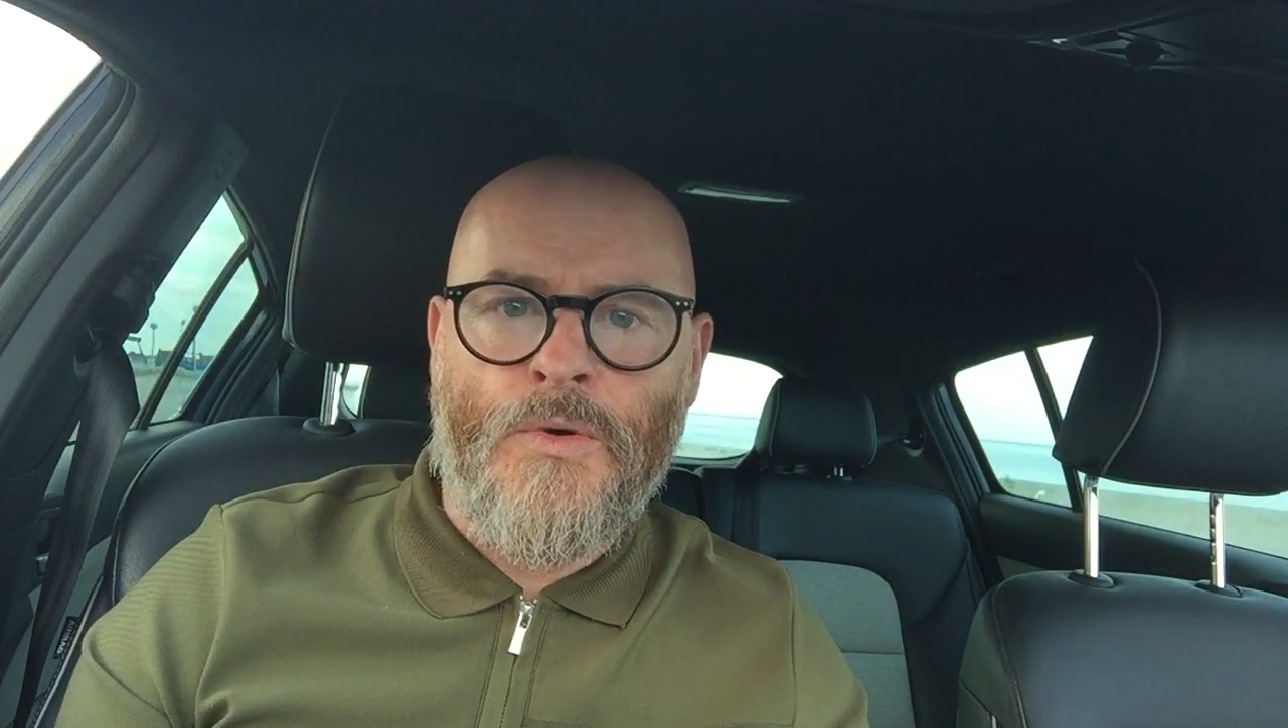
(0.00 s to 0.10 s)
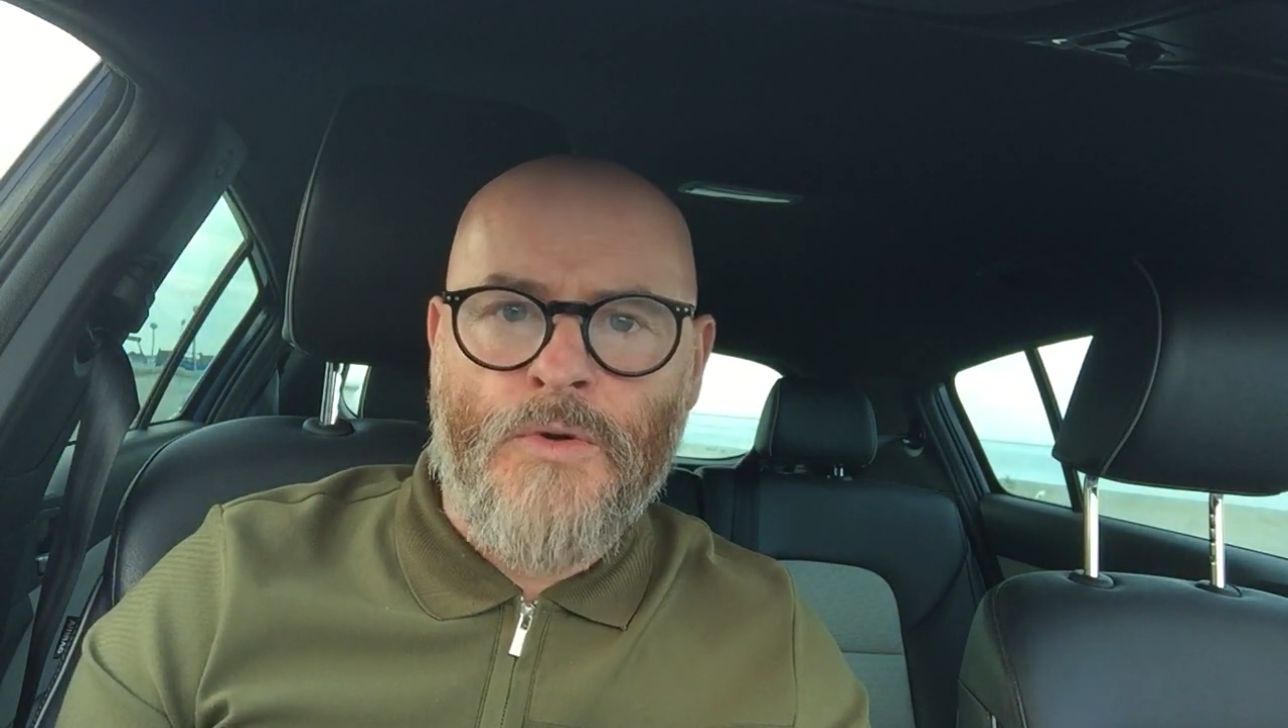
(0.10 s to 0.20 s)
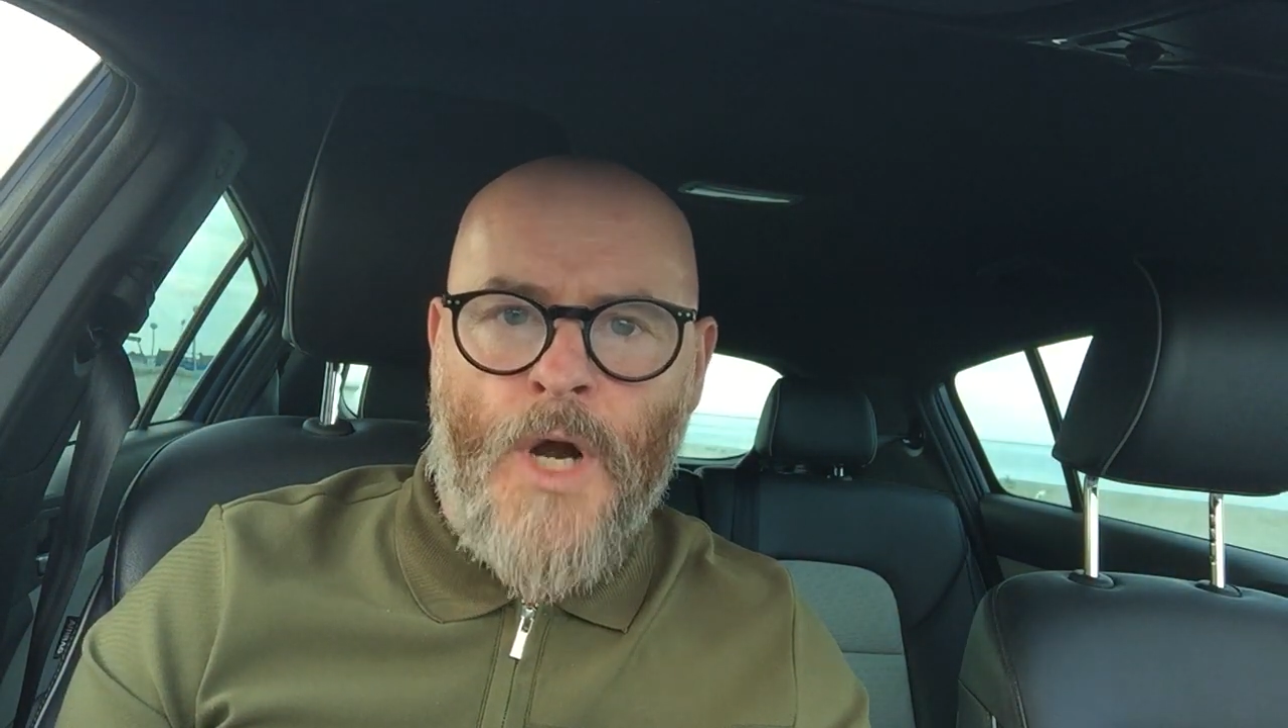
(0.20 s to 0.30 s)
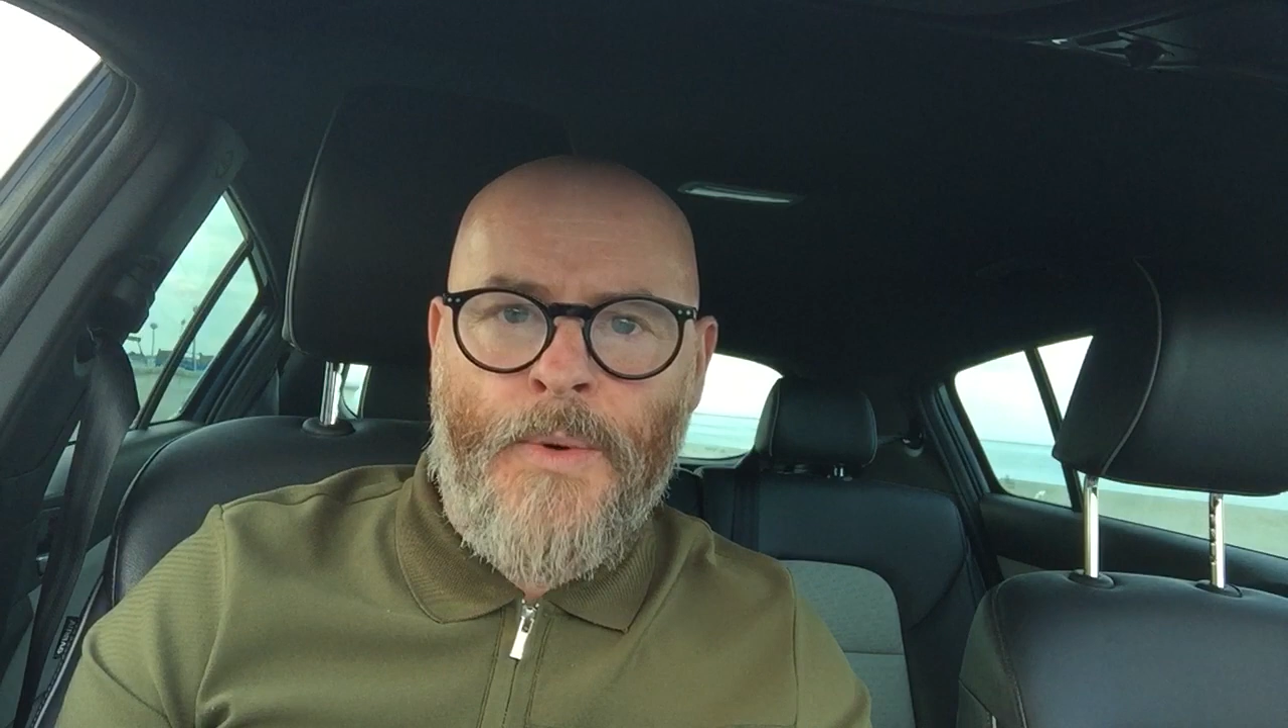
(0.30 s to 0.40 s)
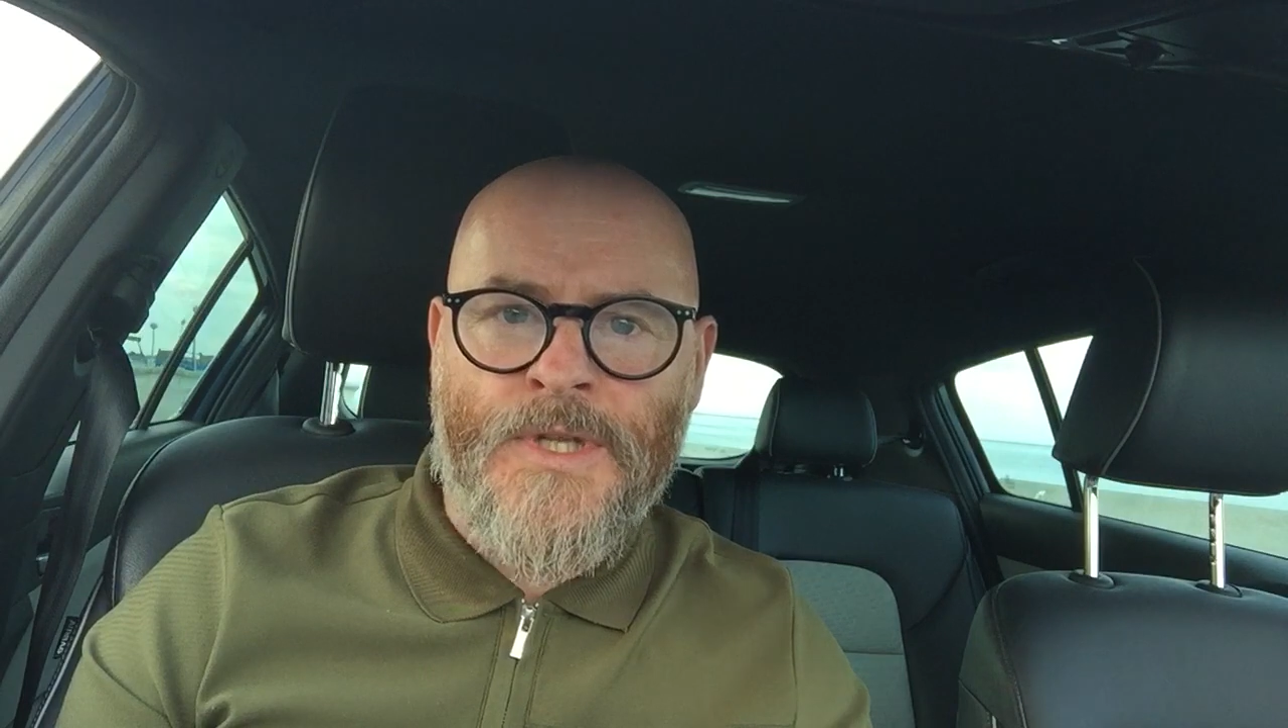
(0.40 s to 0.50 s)

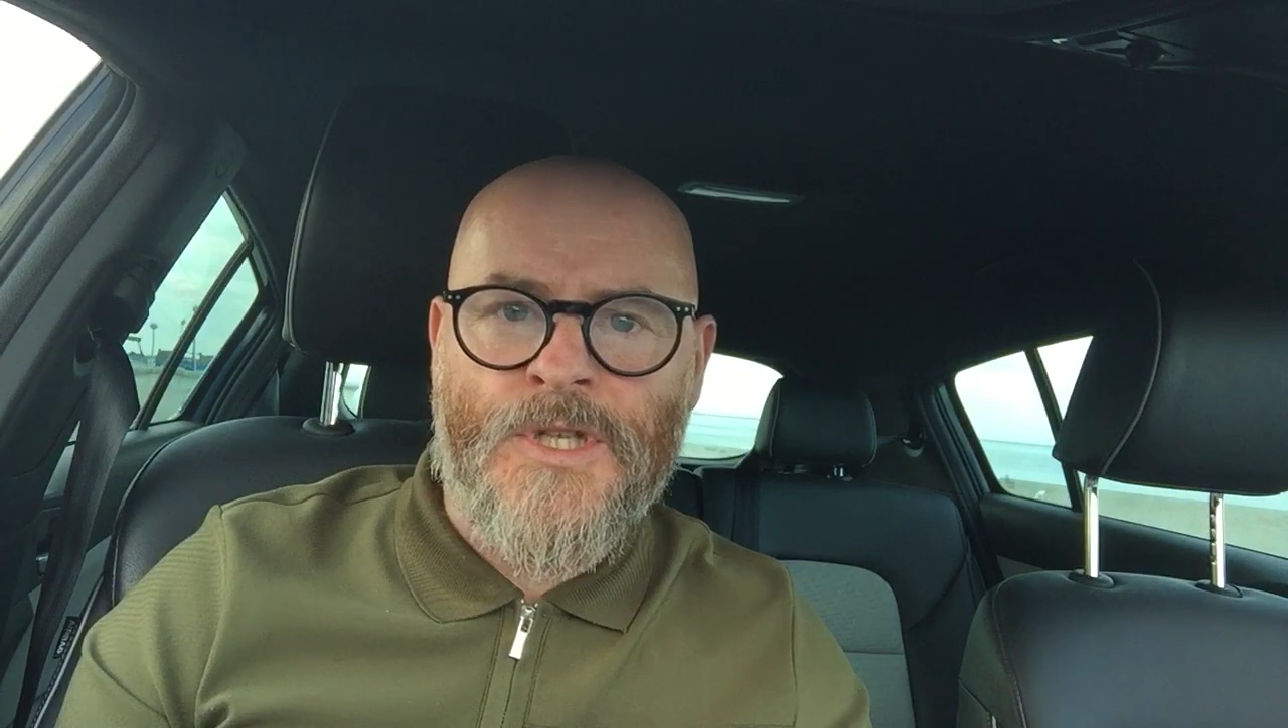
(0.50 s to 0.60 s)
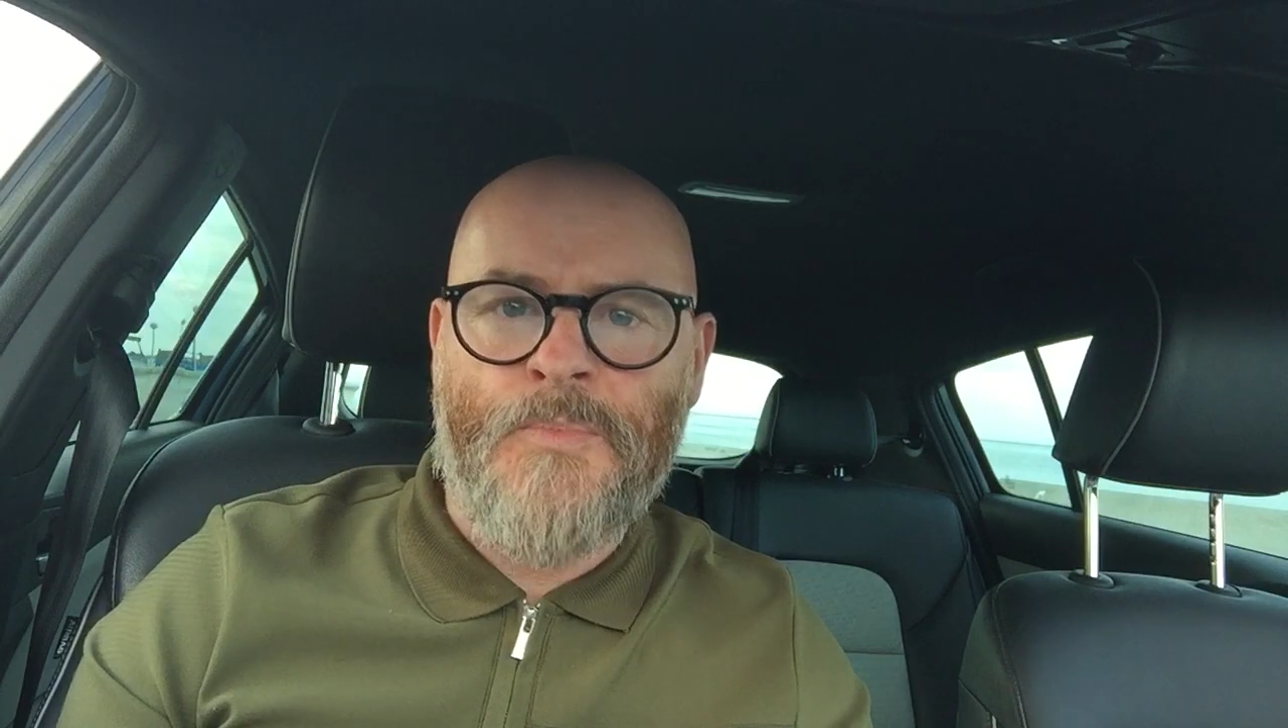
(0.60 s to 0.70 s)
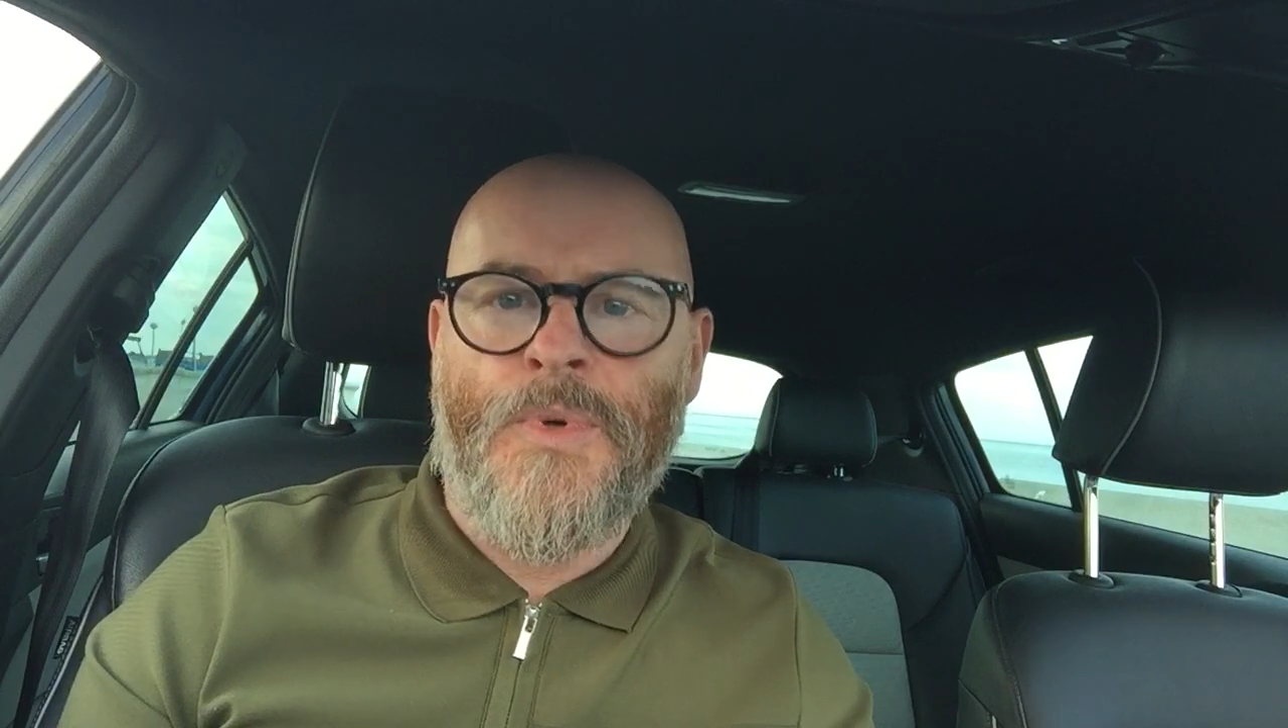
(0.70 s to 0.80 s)
grow into the